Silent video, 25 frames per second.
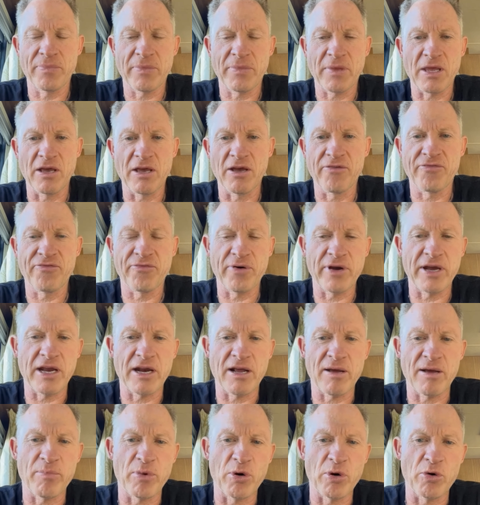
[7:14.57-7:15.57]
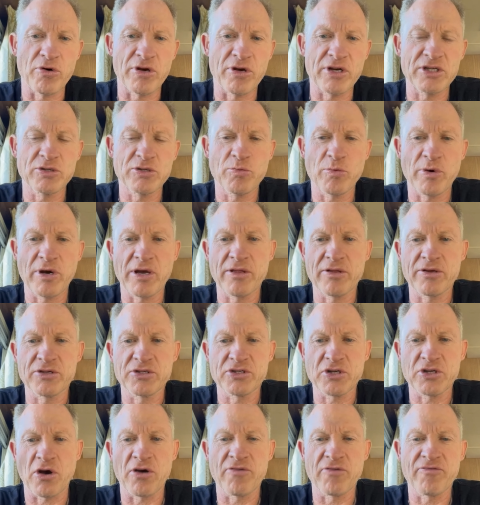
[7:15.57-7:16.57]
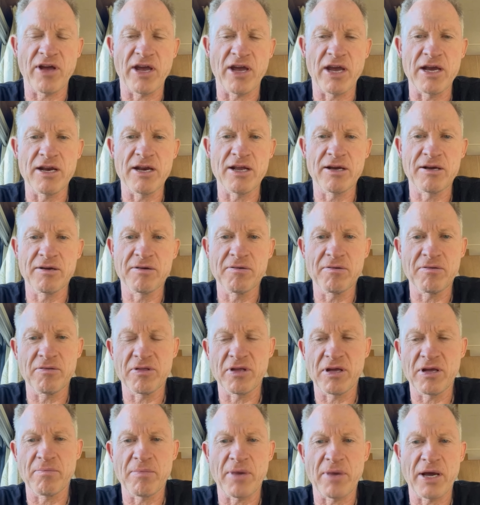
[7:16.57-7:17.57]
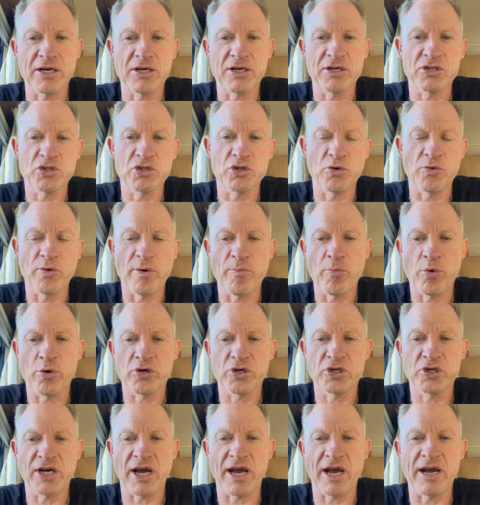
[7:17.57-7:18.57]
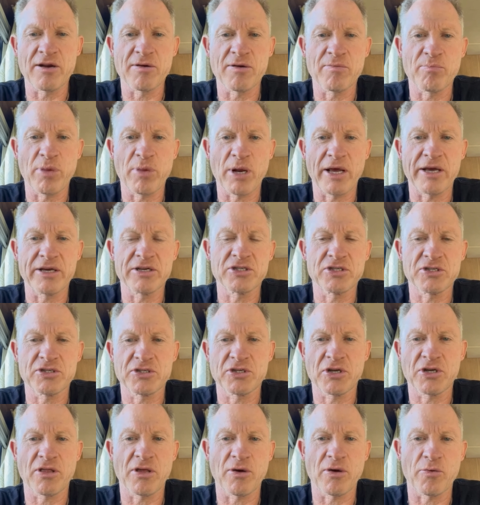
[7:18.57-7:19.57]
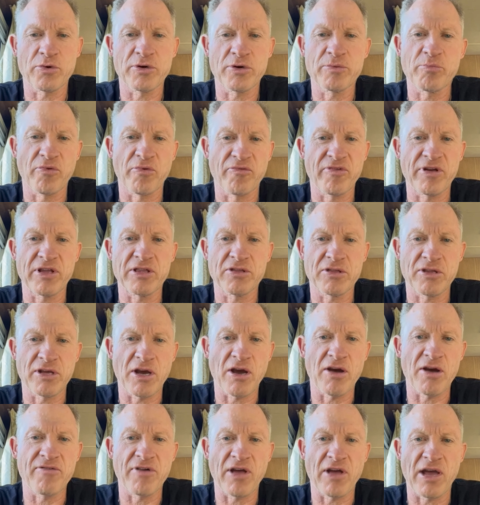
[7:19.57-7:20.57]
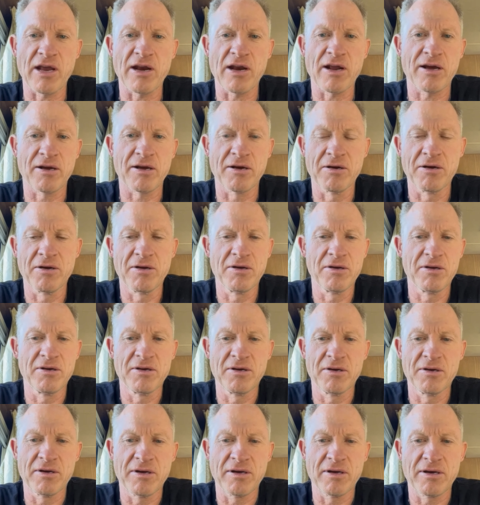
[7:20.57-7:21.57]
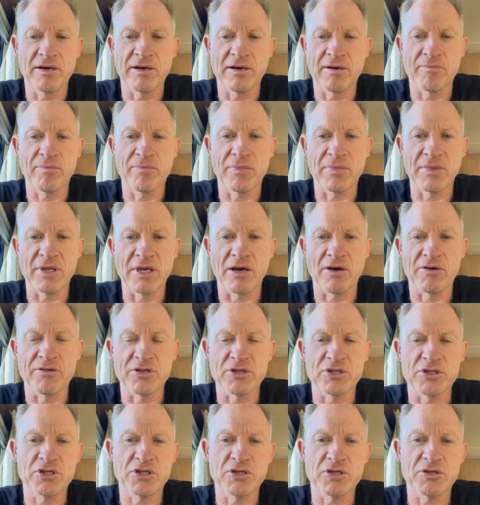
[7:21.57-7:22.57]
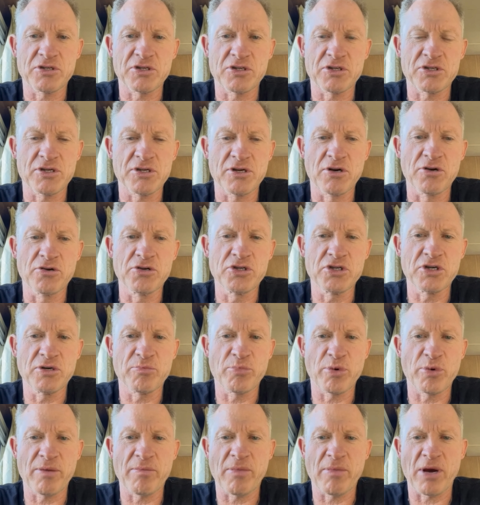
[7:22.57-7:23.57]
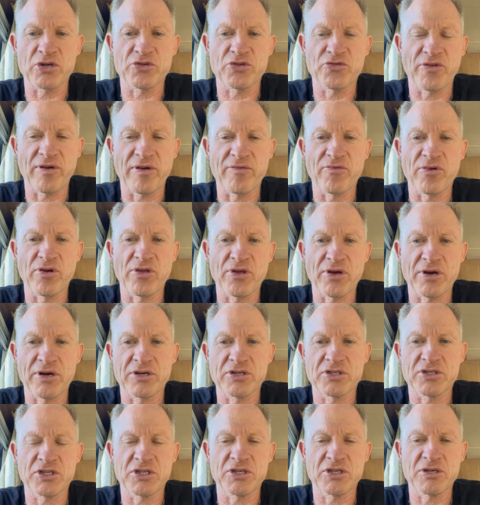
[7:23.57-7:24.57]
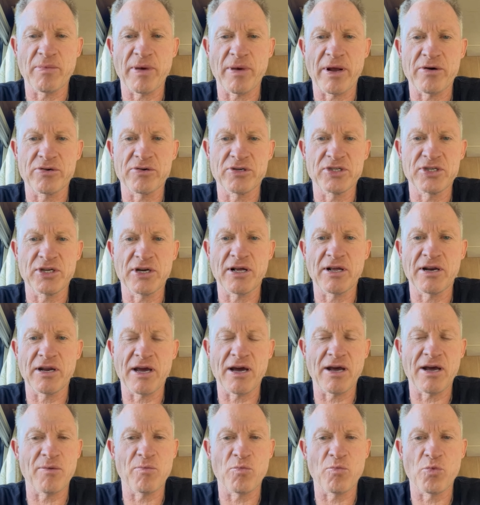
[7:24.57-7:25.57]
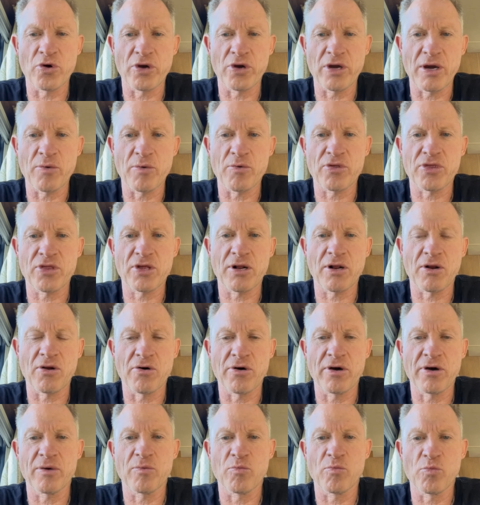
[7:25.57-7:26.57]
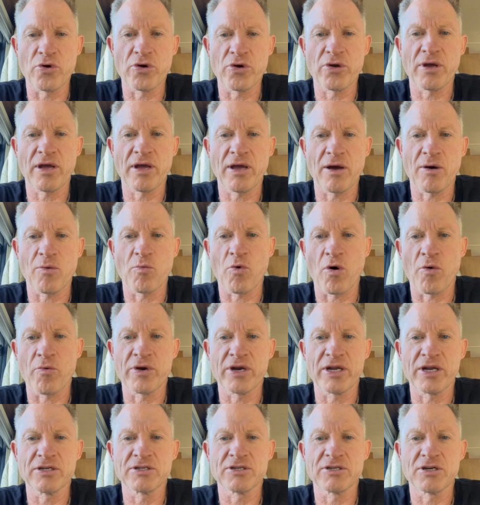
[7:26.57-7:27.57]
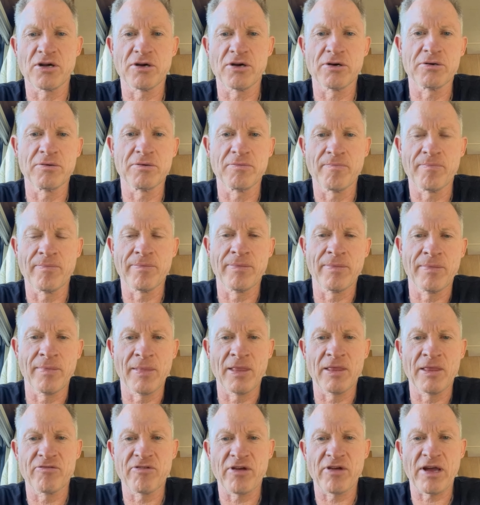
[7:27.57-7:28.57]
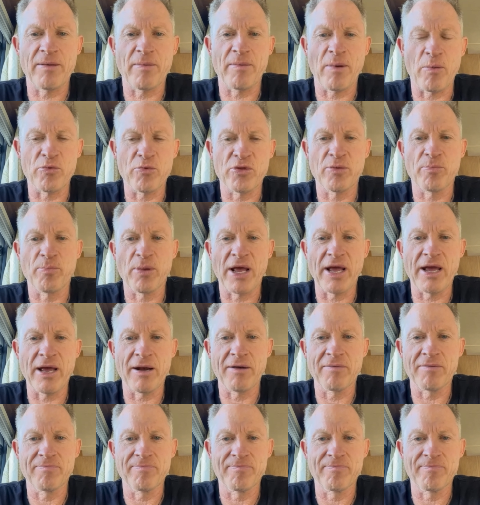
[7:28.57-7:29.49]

If we're getting buildings where there's overheating, then making sure we put shade in place so that we prevent the overheating. There's a solution pretty much for everything. It's just a matter of sitting down and working with the client and working out what we need to do to come up with a plan.